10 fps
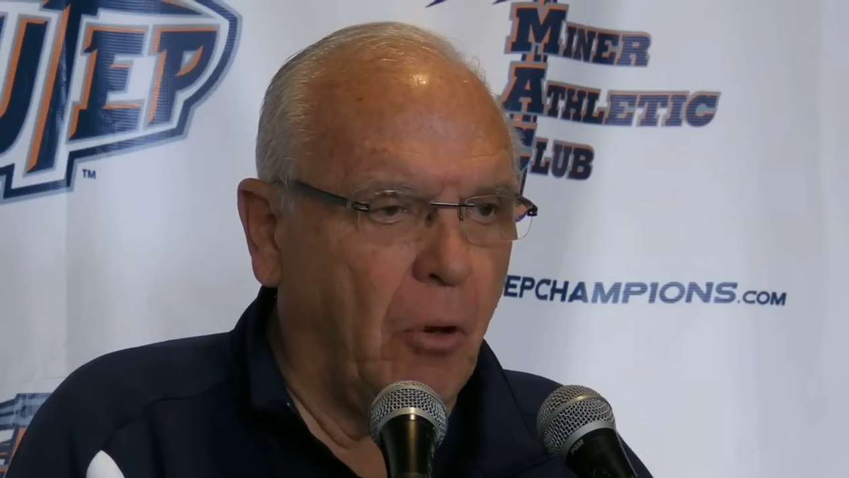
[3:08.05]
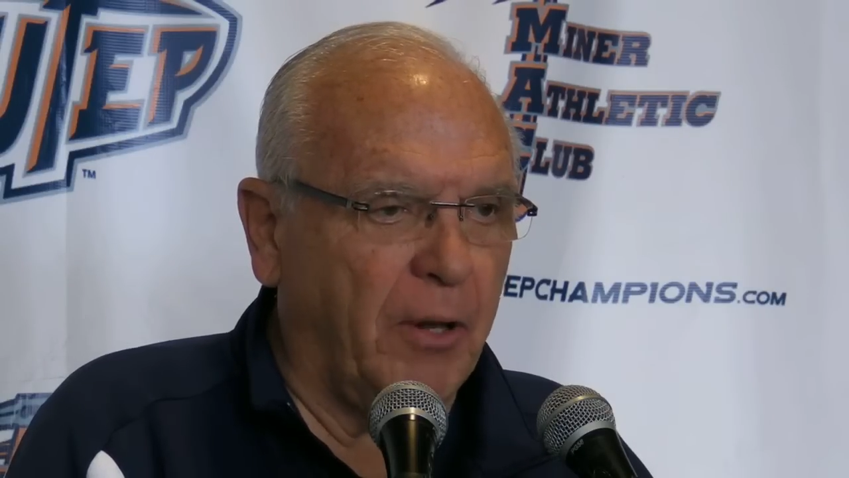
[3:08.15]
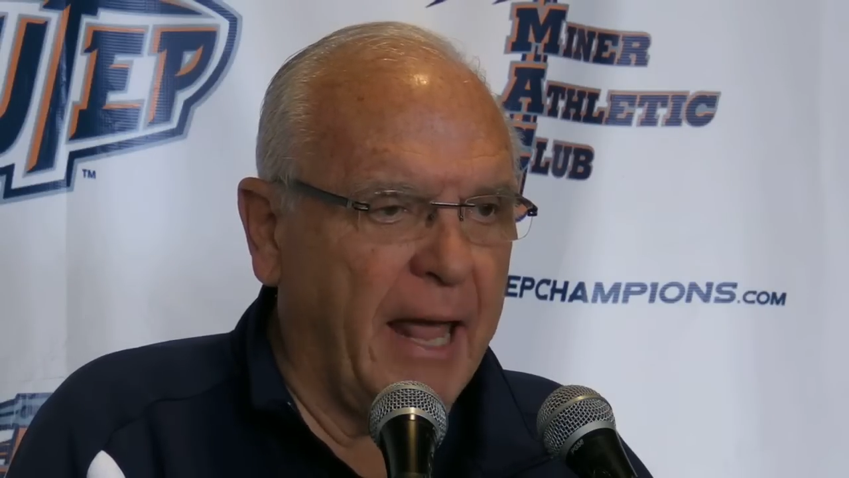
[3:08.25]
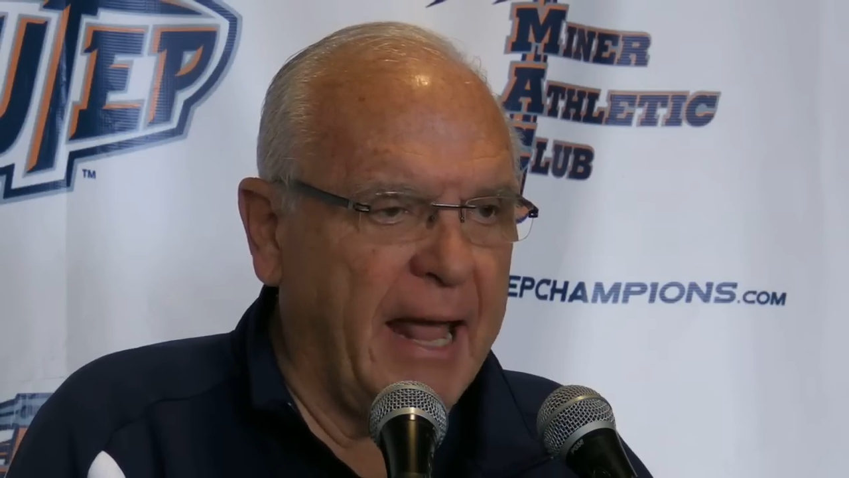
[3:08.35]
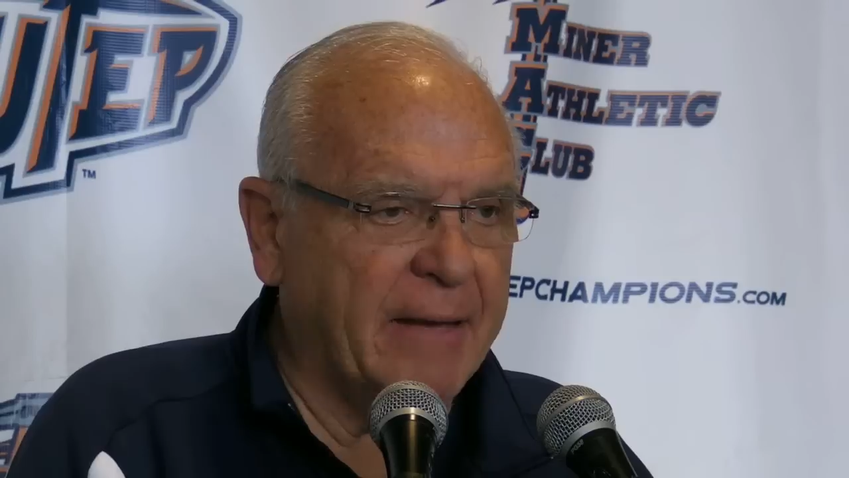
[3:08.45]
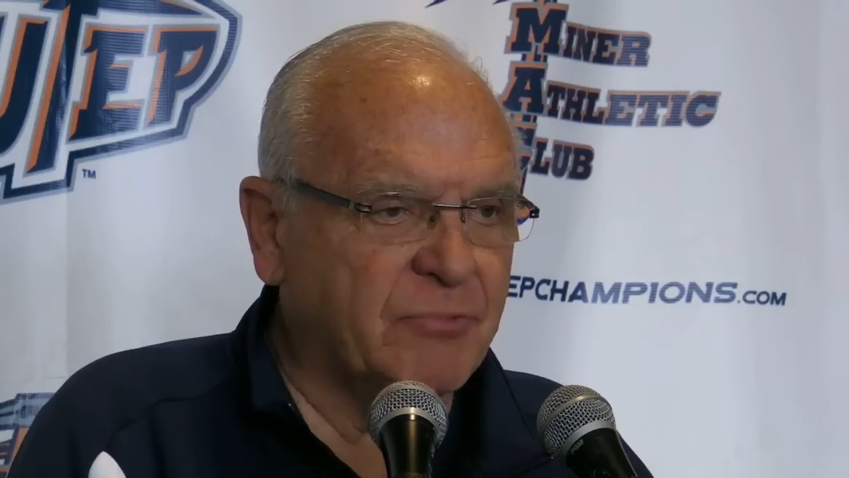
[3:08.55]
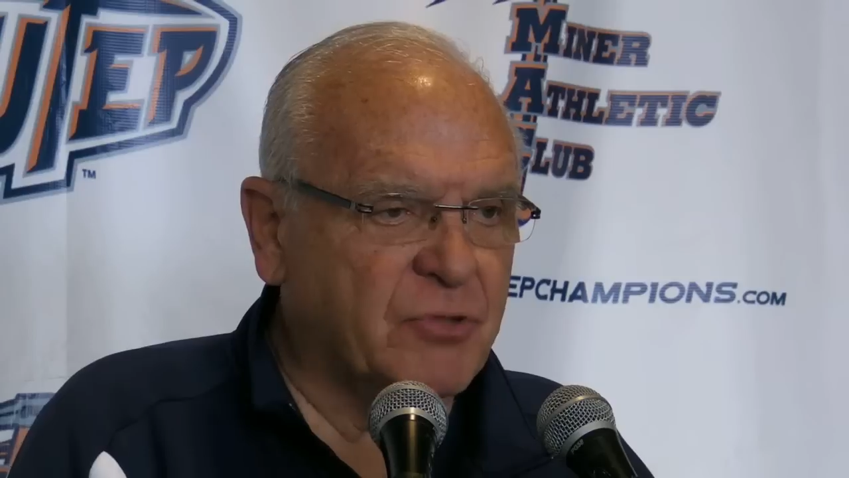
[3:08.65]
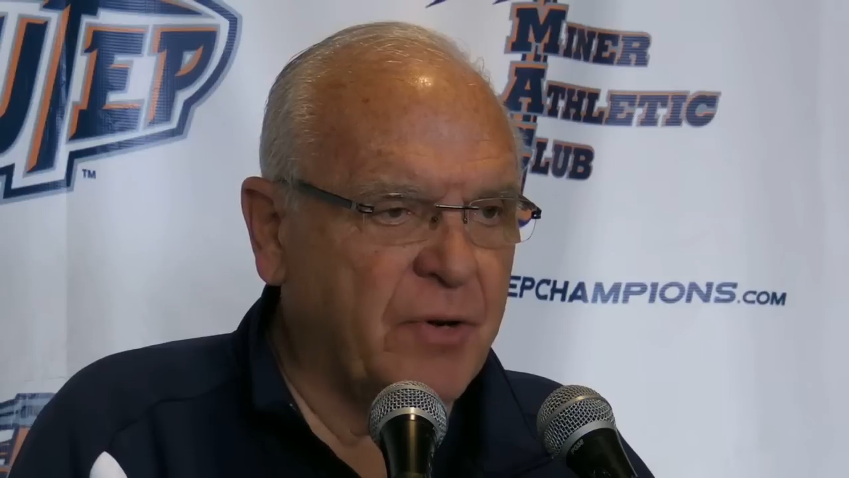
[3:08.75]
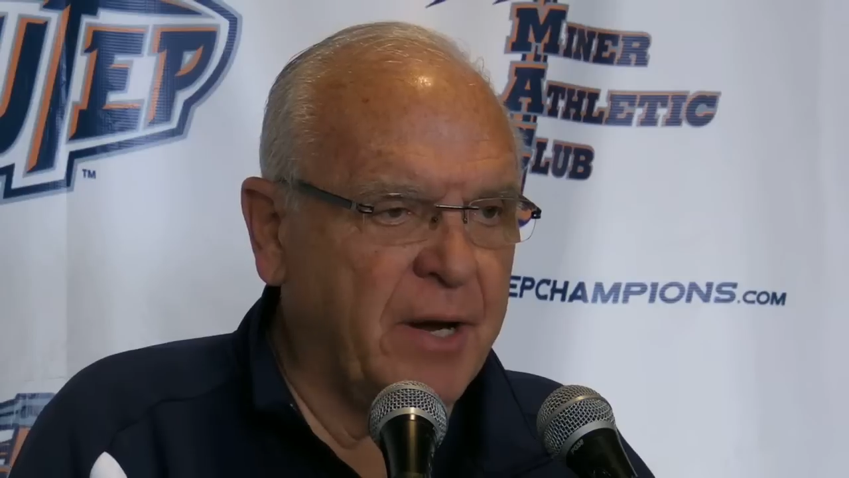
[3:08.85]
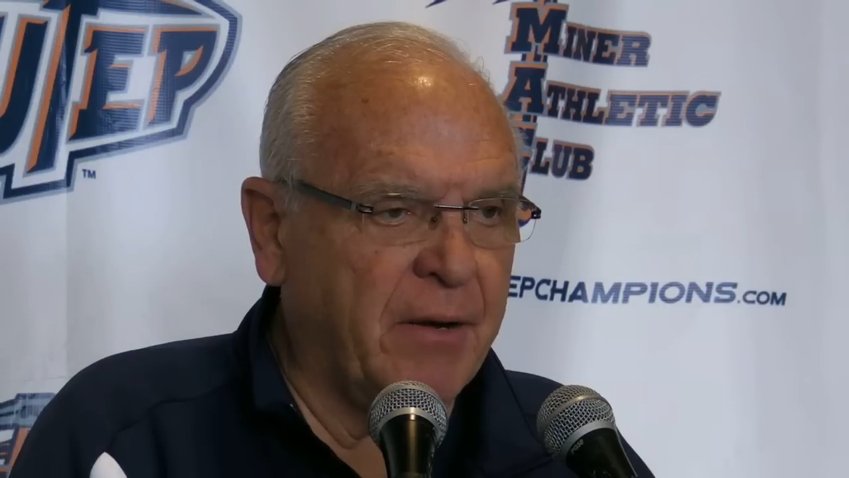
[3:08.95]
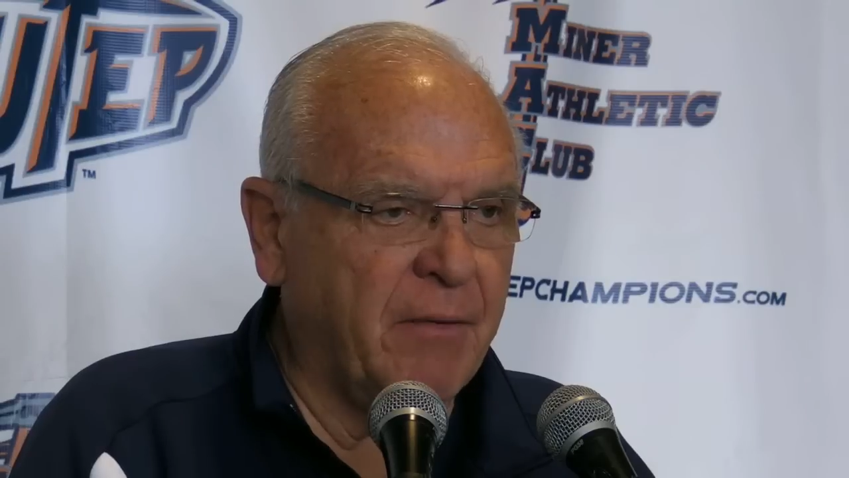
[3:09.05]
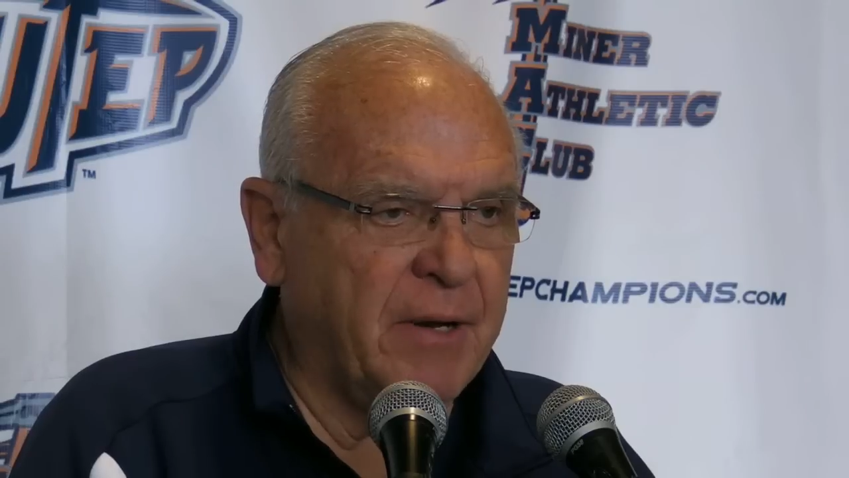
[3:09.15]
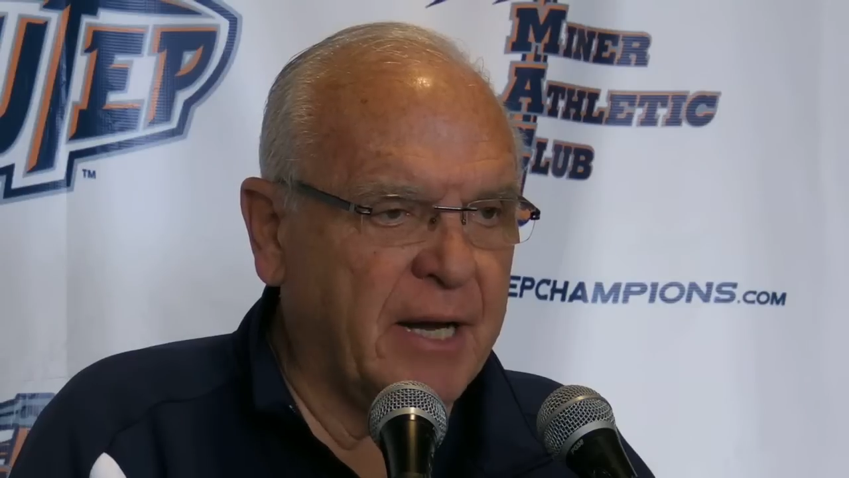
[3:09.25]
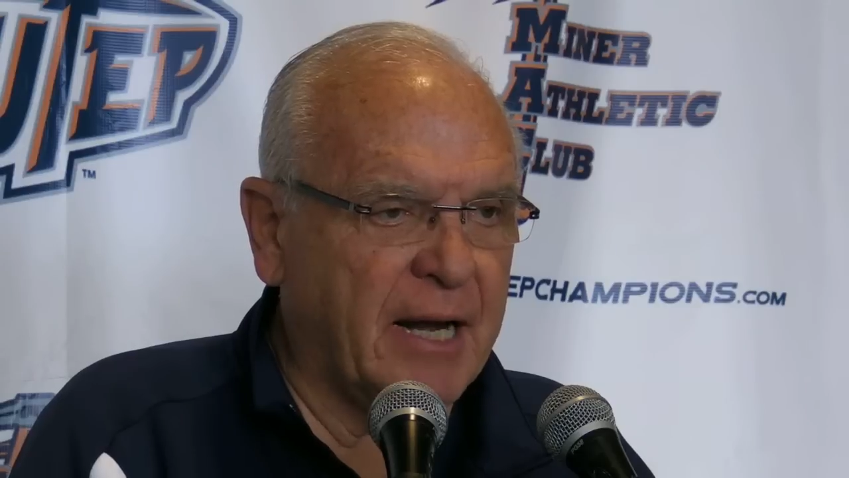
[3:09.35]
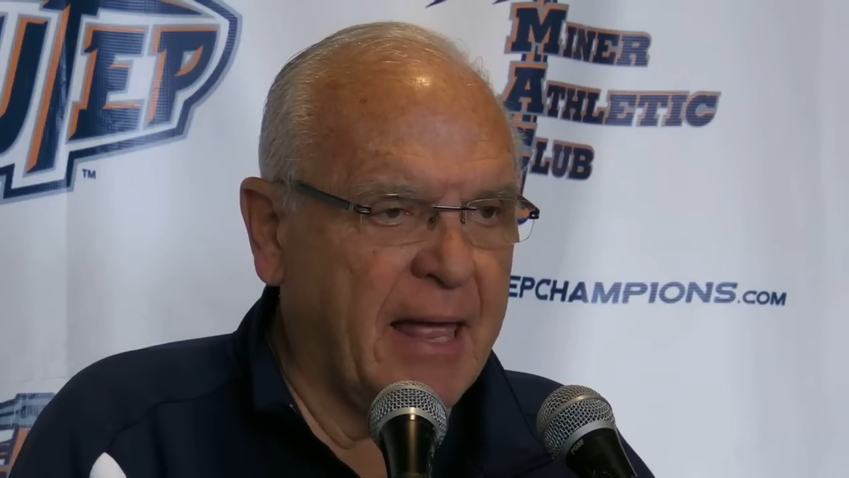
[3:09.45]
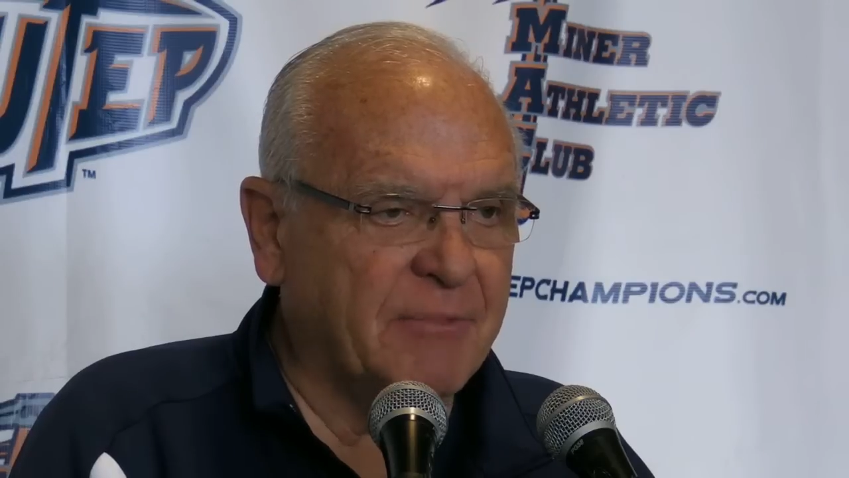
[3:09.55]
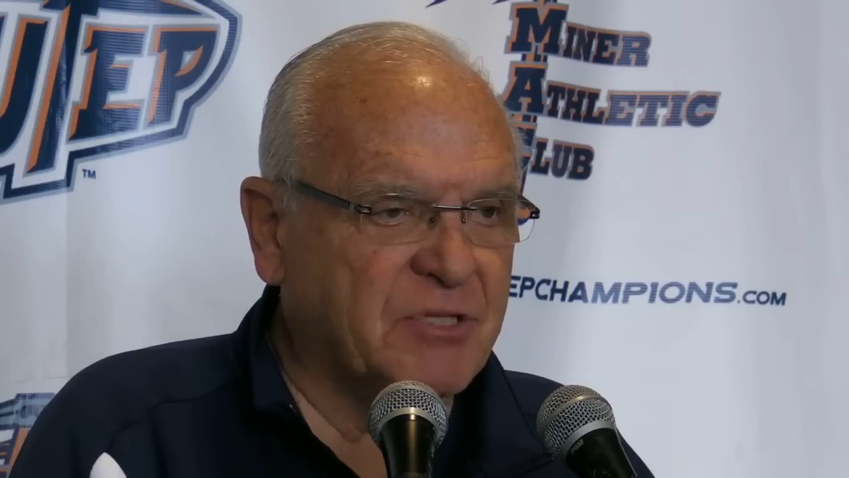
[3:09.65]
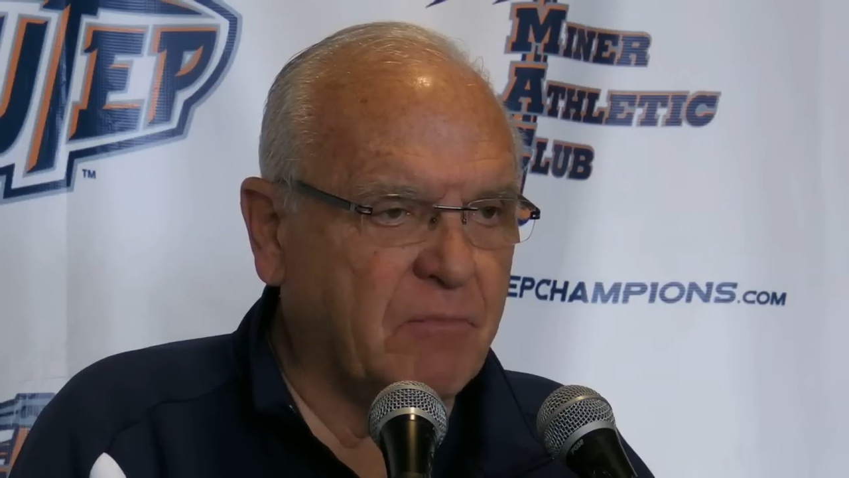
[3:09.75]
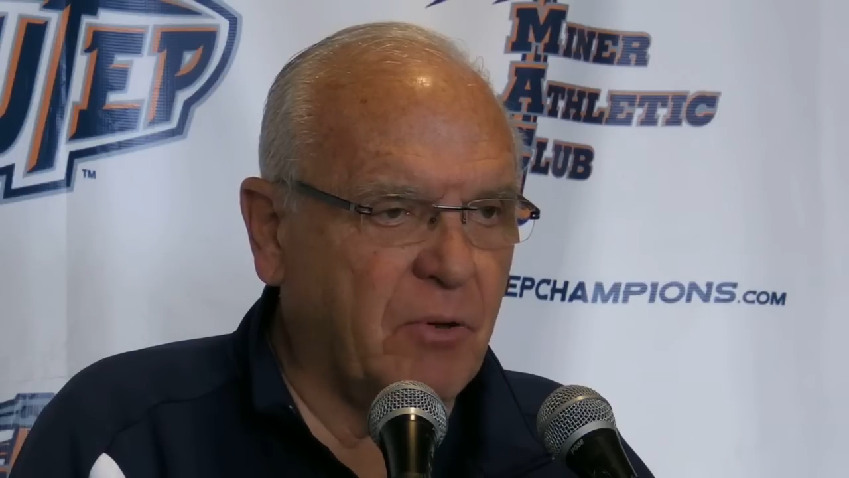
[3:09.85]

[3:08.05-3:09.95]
Lamison